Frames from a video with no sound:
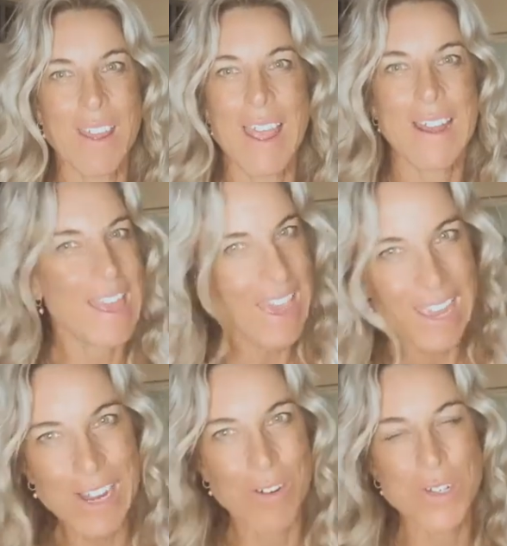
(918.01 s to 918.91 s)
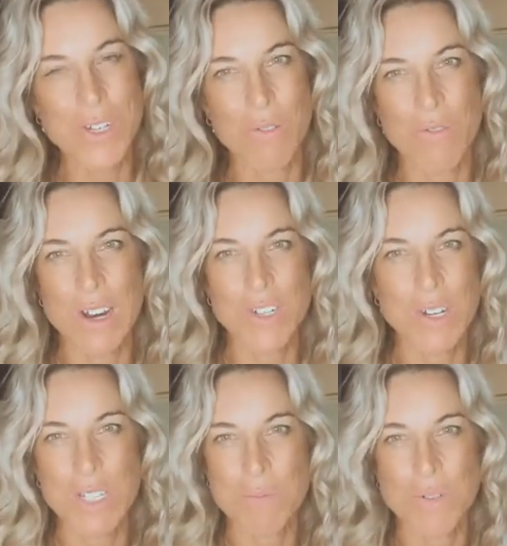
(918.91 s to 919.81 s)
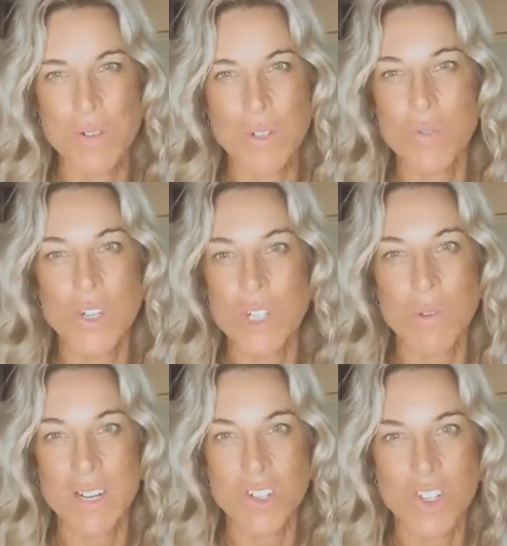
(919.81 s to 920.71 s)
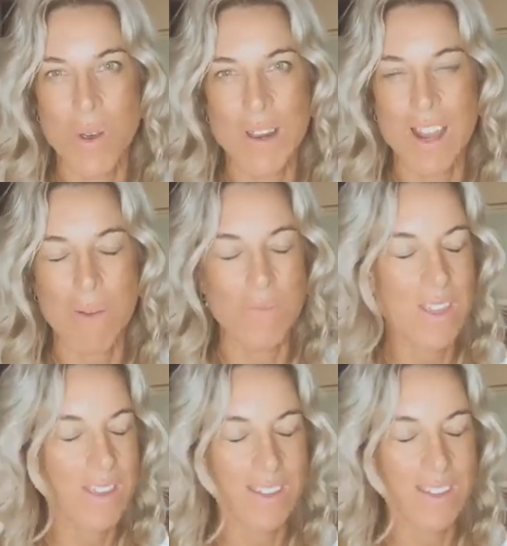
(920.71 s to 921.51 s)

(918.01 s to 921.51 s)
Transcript: and hanging on to your friendships, because all you're doing is showing up